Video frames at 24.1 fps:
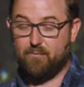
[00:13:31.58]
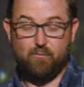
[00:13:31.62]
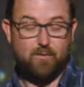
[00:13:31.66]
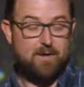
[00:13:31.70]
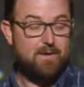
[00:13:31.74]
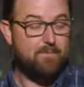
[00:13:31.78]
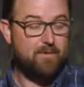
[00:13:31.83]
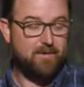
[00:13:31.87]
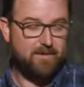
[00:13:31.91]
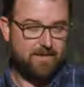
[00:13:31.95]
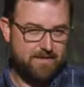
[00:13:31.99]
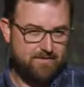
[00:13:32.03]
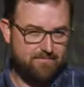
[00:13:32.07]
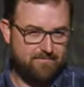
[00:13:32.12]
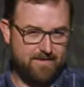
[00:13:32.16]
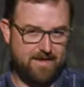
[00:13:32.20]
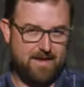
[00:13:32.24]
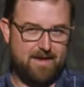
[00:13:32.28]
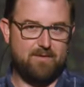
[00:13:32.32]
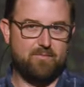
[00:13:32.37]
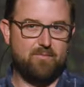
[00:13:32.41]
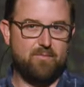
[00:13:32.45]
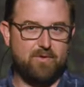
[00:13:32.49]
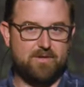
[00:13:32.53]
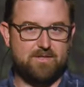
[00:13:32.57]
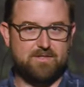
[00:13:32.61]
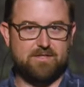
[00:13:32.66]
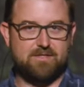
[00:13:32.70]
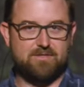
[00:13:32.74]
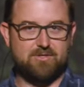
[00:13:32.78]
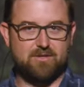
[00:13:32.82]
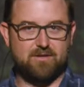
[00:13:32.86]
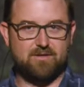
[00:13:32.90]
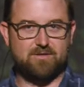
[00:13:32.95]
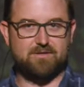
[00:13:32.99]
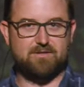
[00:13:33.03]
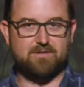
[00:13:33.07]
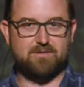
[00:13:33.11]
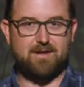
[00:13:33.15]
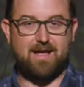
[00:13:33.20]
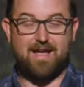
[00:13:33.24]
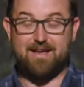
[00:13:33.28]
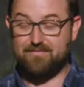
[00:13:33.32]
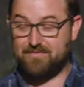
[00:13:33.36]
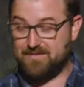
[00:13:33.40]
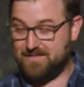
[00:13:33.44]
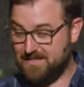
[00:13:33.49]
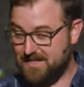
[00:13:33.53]
We believe that at Boise Church.
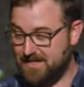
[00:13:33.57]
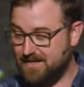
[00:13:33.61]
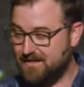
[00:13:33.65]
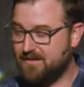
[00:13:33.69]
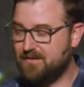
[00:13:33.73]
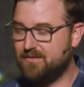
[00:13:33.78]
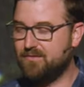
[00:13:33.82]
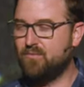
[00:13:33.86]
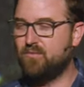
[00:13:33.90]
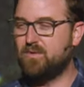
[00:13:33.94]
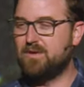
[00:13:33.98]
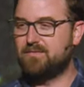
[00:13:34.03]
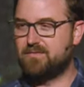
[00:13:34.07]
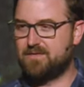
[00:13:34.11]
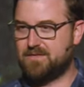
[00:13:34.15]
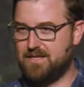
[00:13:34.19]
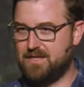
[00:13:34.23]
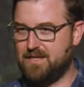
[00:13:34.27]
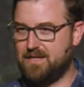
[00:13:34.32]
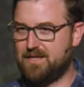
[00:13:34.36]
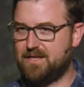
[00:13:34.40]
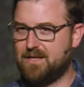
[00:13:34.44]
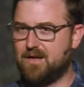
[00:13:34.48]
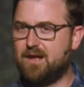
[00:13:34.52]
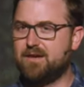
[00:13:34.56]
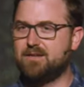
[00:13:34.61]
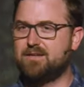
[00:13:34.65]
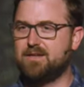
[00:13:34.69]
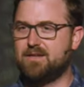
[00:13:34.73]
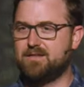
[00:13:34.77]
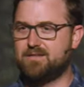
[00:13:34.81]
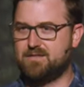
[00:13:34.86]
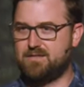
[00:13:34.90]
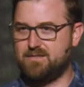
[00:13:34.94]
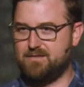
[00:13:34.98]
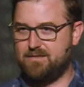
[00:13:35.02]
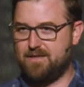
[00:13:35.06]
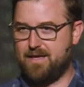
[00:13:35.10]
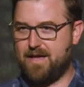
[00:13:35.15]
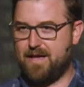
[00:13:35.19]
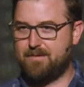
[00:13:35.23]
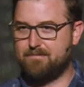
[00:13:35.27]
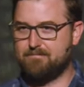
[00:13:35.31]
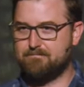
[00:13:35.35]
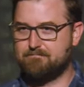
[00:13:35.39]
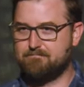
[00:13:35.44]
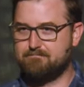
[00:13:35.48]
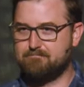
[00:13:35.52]
I've seen it. We've seen it. God does do that.